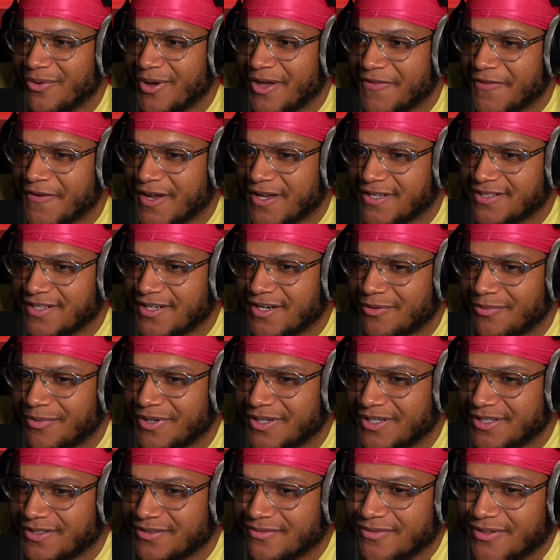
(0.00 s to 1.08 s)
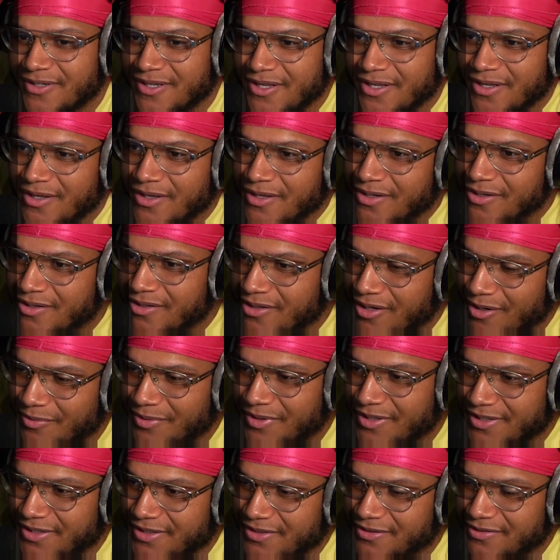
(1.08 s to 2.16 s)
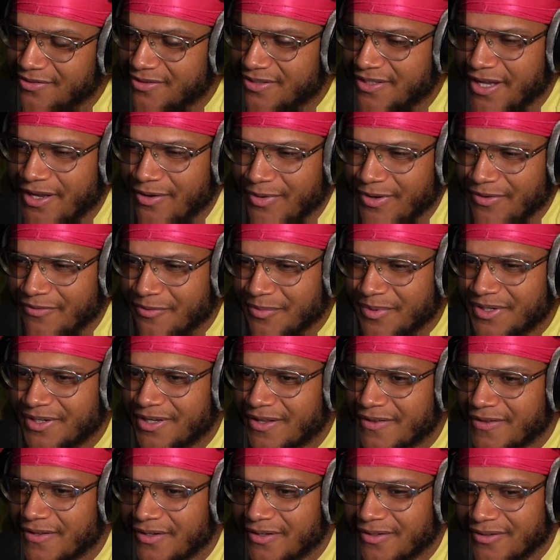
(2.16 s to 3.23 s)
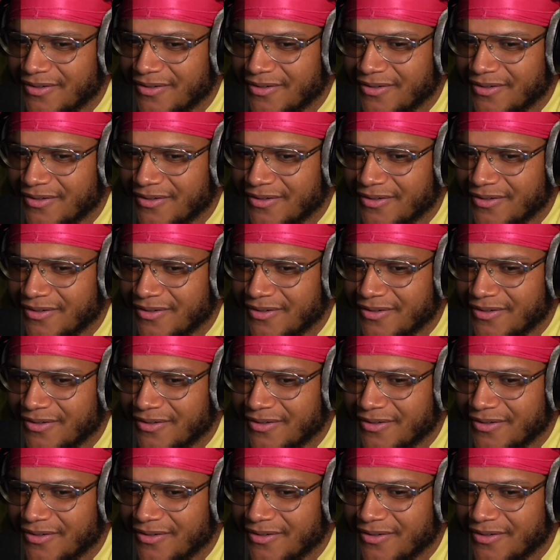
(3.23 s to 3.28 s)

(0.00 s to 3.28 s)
I think I said I wanted to stay away from it, I think.